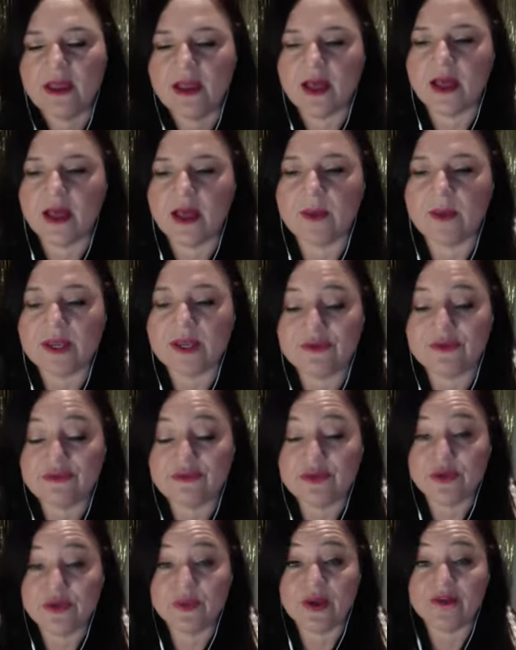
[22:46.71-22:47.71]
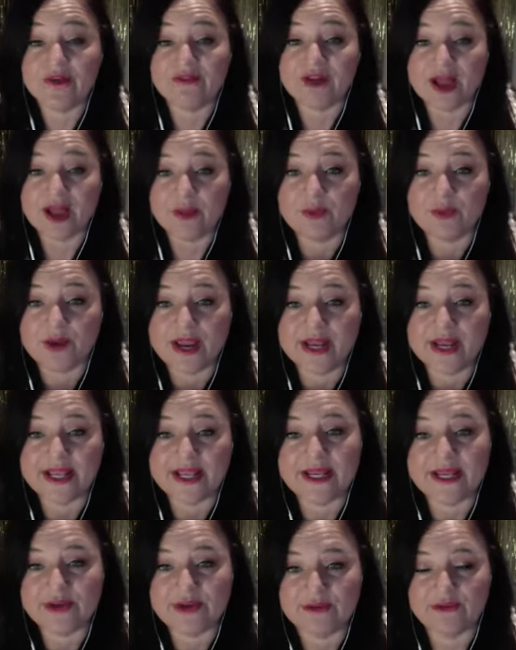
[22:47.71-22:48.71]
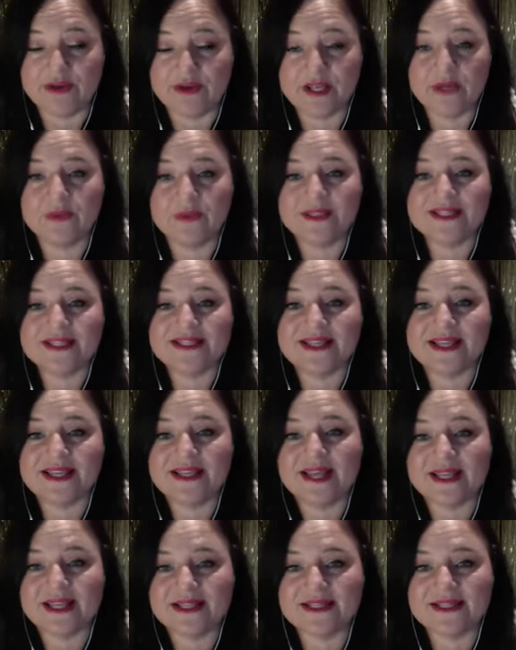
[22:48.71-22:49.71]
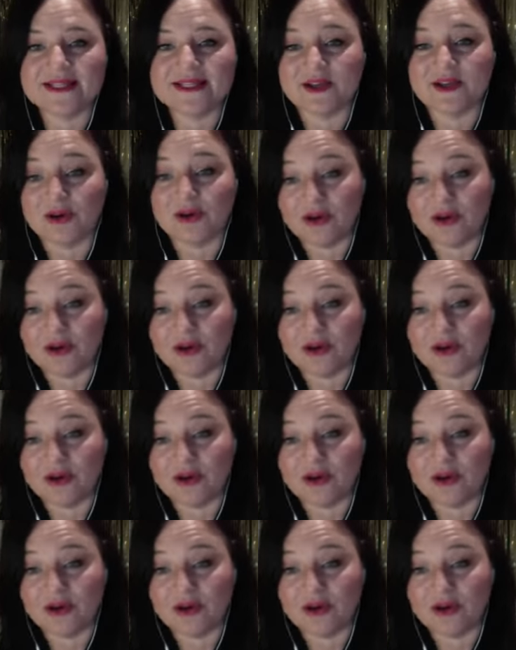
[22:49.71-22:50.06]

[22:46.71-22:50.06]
And if you are vibrating at a frequency that is